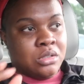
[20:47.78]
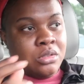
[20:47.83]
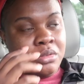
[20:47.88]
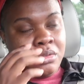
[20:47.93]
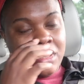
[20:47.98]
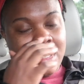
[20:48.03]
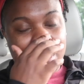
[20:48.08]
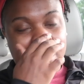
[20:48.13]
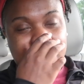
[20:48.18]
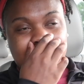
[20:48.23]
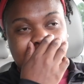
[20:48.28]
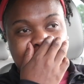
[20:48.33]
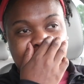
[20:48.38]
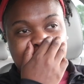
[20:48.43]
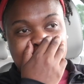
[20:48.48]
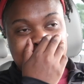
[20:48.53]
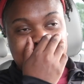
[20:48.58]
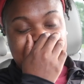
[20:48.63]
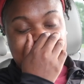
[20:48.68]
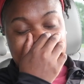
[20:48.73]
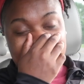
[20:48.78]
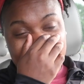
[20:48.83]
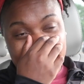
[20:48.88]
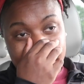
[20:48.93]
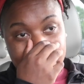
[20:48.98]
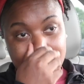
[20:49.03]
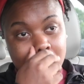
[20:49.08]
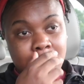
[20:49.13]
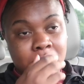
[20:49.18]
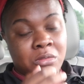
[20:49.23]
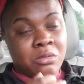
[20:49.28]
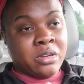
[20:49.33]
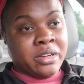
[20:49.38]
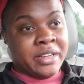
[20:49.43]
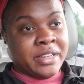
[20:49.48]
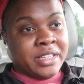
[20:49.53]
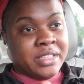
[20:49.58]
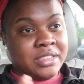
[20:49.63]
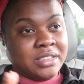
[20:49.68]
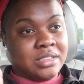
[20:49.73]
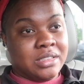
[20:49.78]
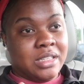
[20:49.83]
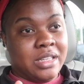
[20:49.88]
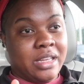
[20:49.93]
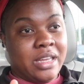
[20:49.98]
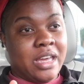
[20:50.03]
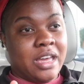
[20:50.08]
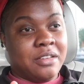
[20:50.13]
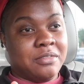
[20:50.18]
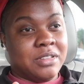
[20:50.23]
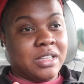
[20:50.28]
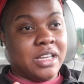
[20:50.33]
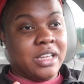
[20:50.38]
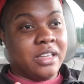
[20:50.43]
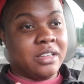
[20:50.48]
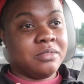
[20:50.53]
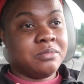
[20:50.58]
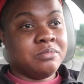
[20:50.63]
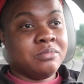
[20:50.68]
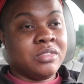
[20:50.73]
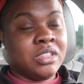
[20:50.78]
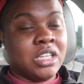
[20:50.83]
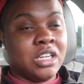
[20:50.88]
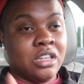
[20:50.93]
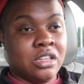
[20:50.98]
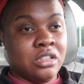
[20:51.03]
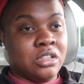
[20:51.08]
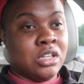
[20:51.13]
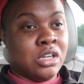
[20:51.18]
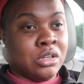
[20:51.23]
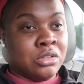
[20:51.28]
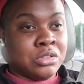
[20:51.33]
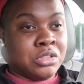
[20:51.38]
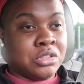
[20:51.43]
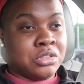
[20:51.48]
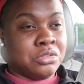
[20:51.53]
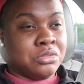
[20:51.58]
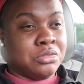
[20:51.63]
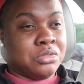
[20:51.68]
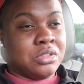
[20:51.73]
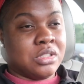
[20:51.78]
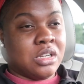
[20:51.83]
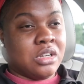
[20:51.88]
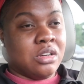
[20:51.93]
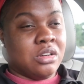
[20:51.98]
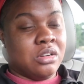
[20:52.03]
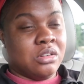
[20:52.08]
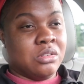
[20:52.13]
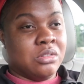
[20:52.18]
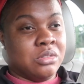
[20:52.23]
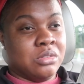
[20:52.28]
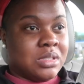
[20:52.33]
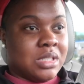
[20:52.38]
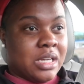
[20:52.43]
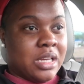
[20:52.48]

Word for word: So how they end up having it was they have like a no shoes on.